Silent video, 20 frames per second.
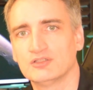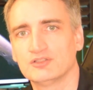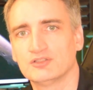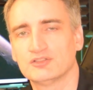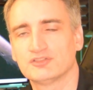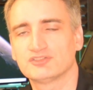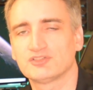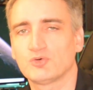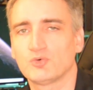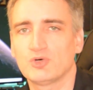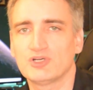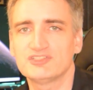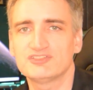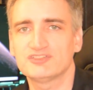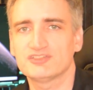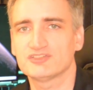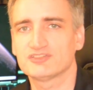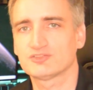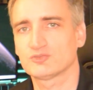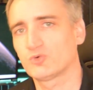So once
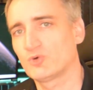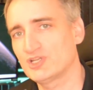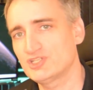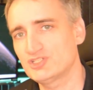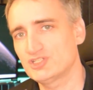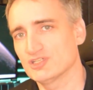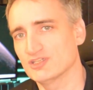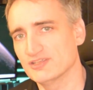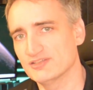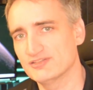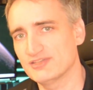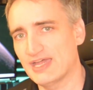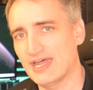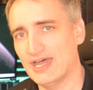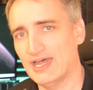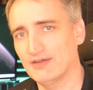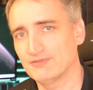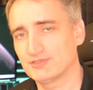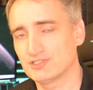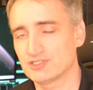the switches
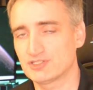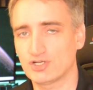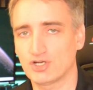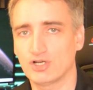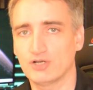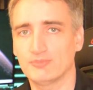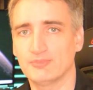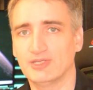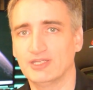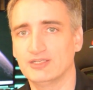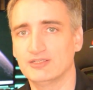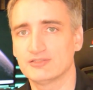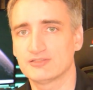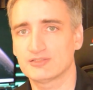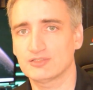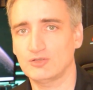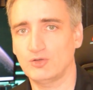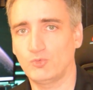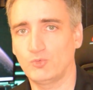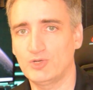have determined
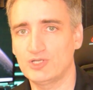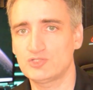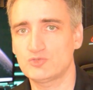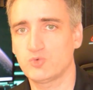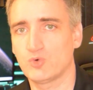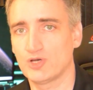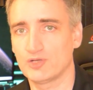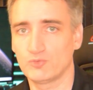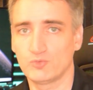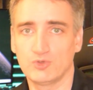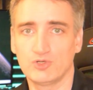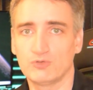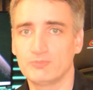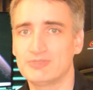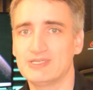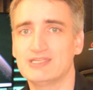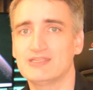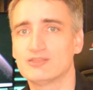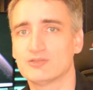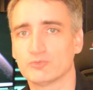which one will
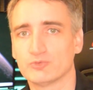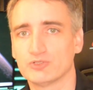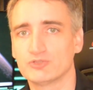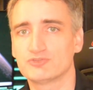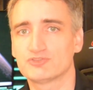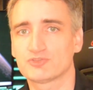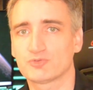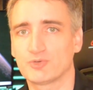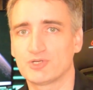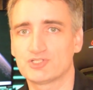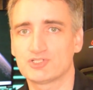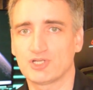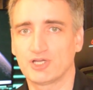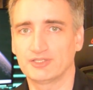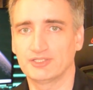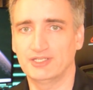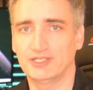be the root switch on the